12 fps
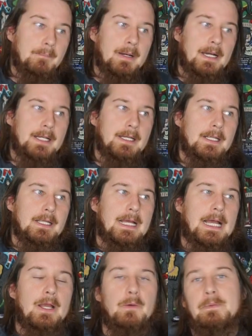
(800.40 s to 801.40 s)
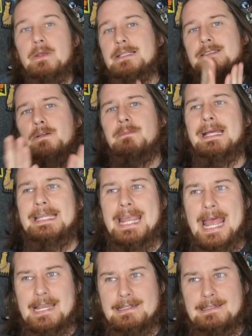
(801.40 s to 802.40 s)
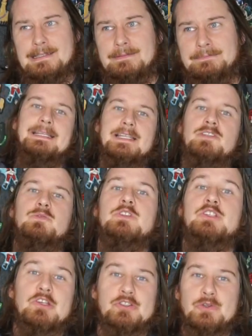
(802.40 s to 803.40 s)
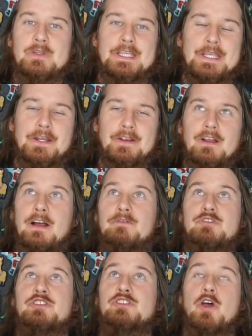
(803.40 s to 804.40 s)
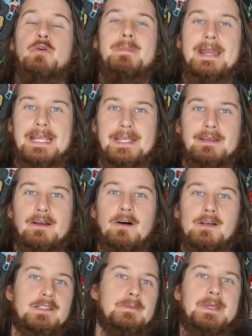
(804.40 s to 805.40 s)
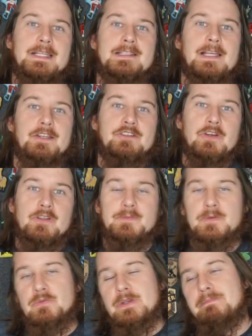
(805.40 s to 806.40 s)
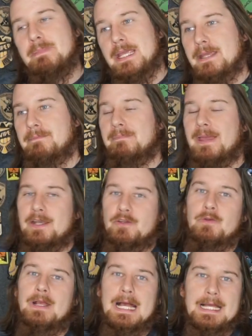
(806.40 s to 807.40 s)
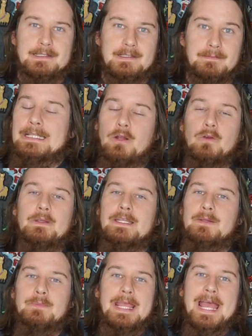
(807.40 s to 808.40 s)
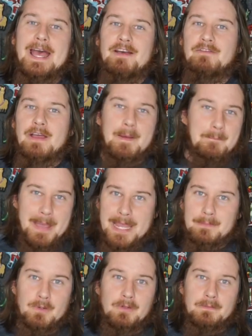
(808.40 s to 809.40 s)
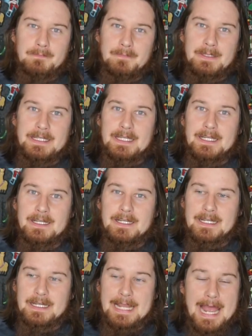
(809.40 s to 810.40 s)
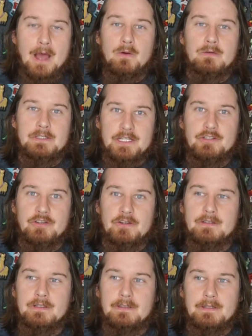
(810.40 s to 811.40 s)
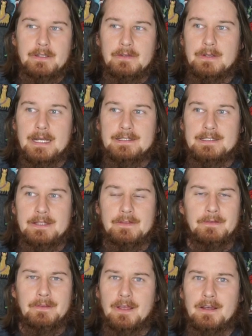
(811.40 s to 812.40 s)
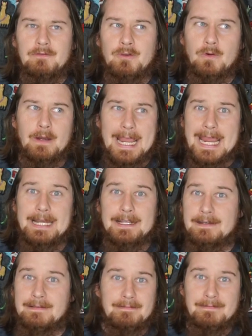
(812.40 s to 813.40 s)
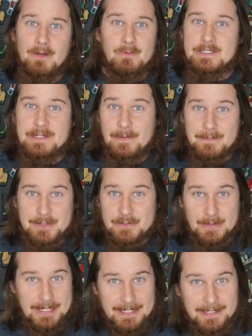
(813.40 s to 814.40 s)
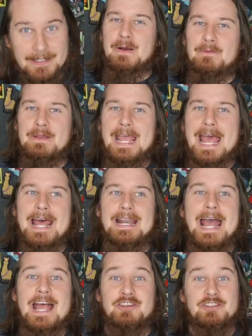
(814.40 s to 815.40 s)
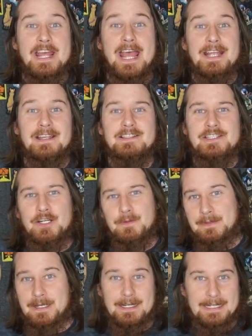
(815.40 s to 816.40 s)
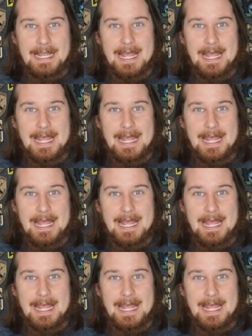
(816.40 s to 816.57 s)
but I hope you guys don't mind the ads. This was also the year of so many awesome inside jokes between me and you guys. Not only did we have Mabel, the cow t-shirt that you guys either loved or hated, there was no in between. But we had hashtag syrup gun